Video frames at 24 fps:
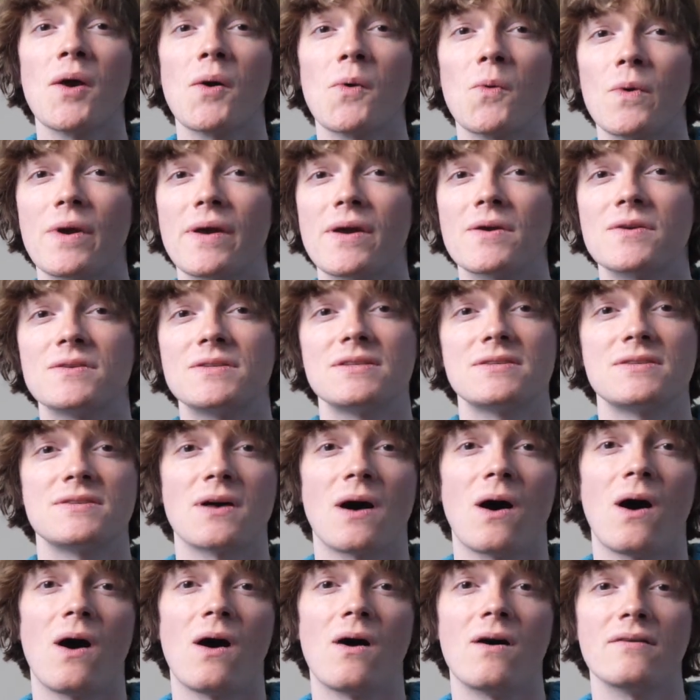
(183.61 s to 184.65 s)
we are
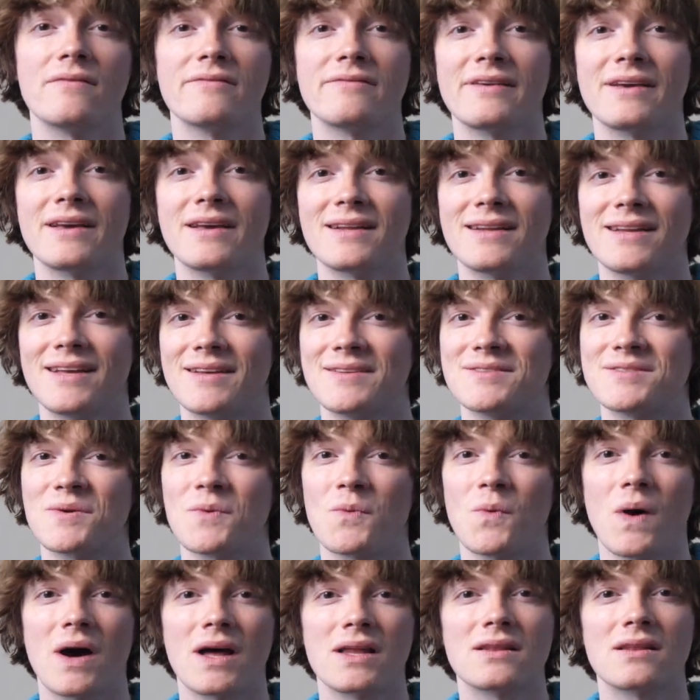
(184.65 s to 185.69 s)
dissolving into
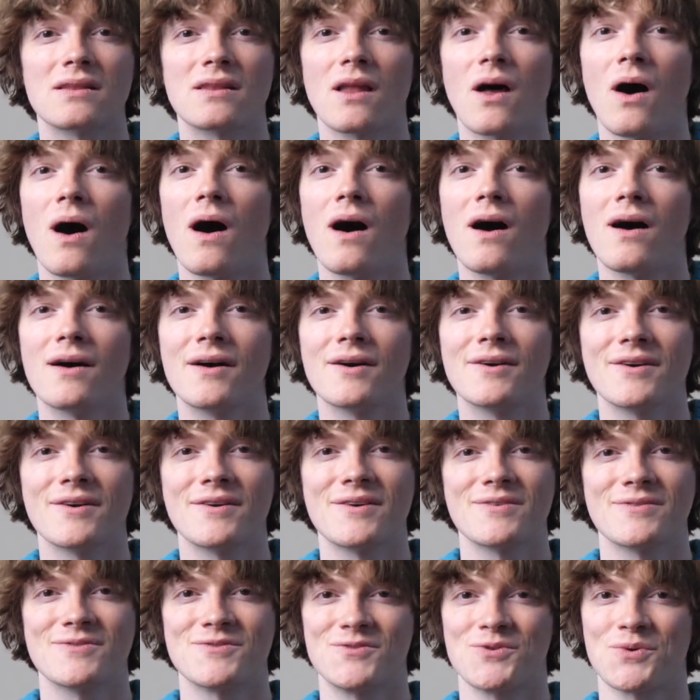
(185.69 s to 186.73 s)
one long,
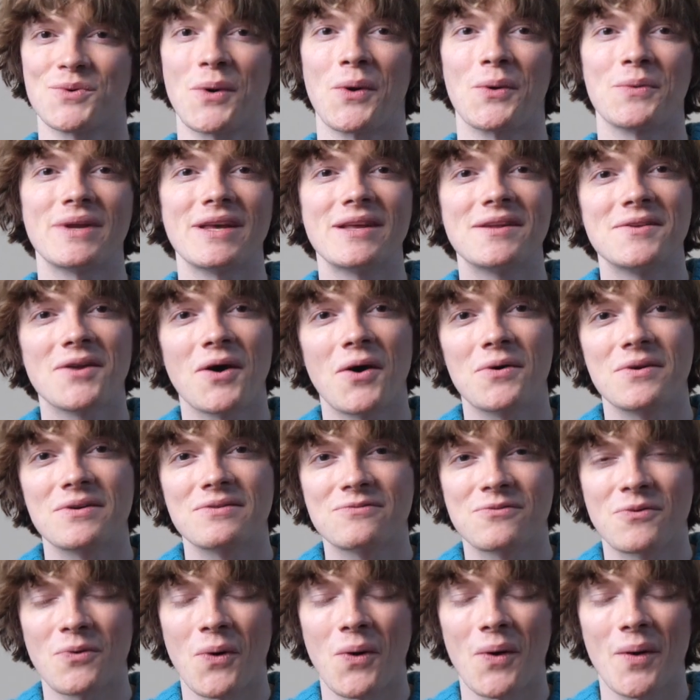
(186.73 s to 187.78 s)
droning note
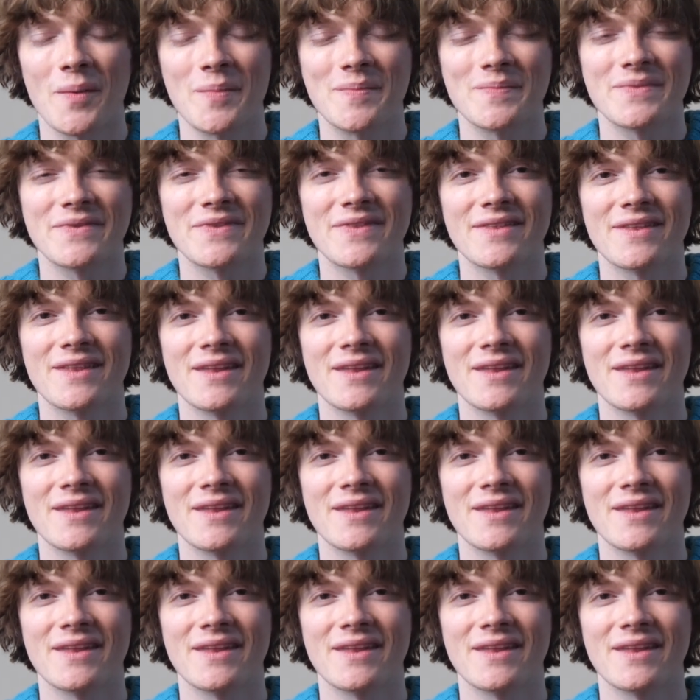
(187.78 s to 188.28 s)
of warmth.